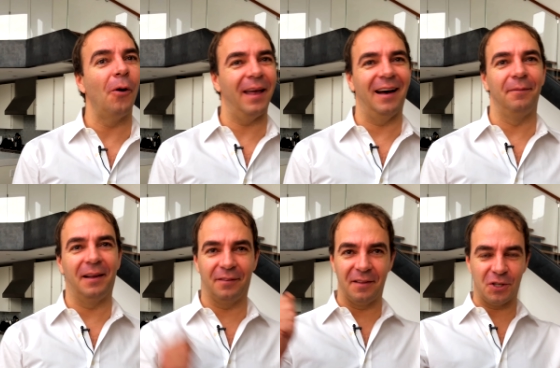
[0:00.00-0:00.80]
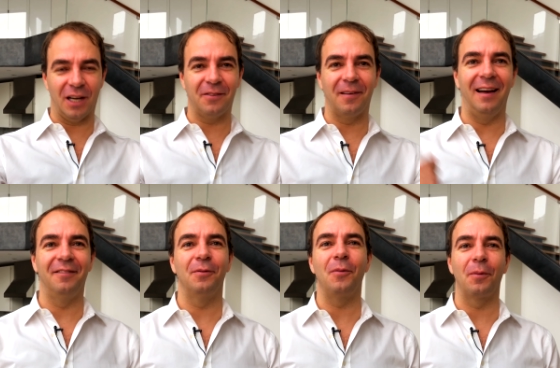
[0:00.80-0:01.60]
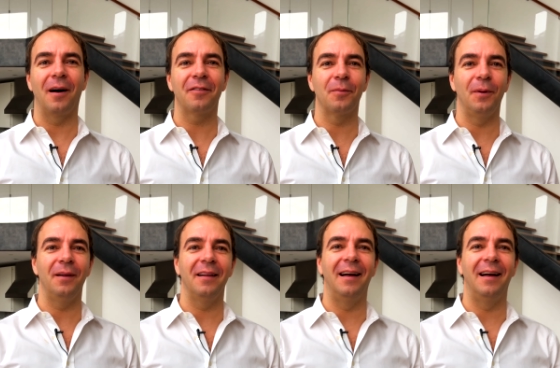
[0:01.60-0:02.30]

Oh yeah, because the check arrived, we were profitable,